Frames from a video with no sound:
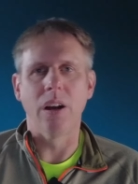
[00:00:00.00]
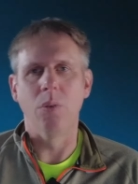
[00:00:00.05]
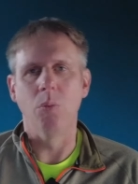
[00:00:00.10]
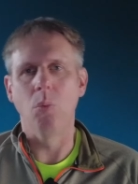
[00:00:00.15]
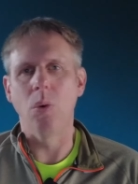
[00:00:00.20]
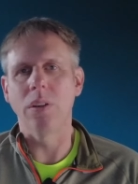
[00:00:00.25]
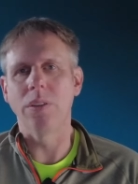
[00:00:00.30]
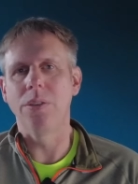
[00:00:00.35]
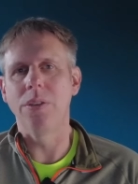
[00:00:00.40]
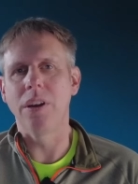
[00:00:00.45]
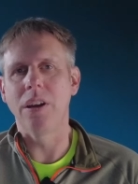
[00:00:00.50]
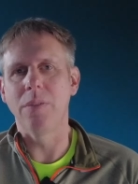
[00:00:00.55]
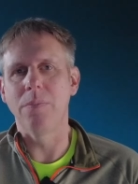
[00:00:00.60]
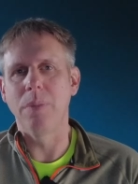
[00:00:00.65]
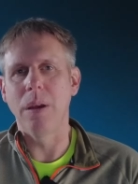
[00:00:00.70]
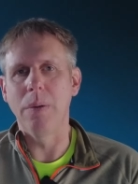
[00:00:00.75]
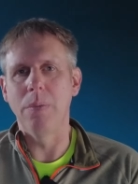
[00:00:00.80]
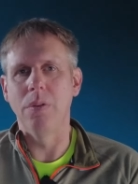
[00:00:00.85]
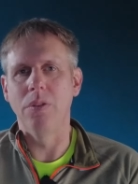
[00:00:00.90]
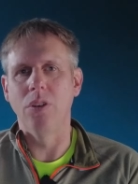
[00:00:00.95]
One thing is
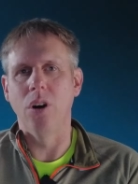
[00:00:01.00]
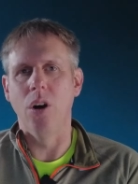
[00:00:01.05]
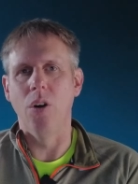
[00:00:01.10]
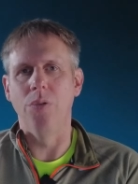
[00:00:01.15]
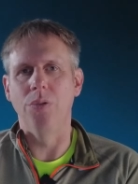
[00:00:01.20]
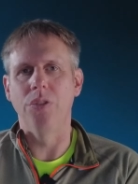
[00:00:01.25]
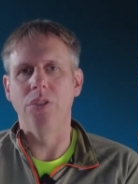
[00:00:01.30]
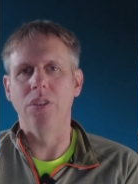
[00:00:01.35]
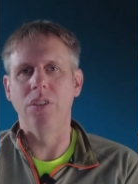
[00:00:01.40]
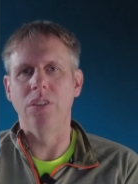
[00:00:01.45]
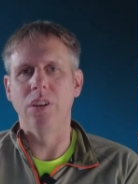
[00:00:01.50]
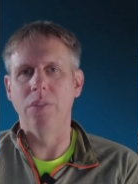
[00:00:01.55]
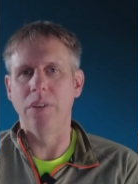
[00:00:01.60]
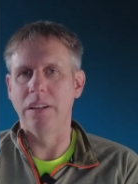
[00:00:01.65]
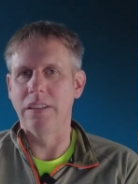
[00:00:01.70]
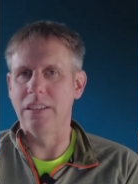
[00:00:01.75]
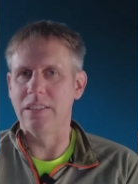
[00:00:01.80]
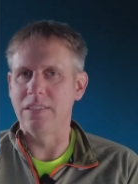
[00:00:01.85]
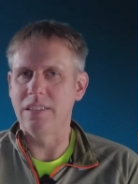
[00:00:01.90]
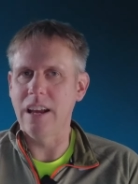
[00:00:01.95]
people often don't
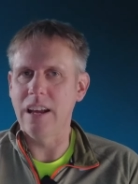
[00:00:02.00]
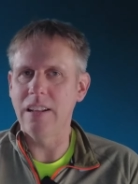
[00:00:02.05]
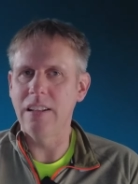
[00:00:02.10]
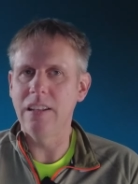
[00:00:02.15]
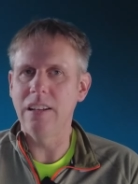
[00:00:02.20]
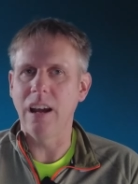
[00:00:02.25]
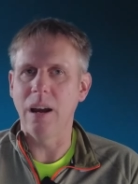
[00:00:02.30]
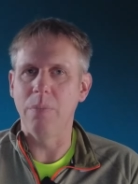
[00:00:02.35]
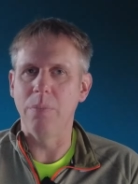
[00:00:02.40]
understand it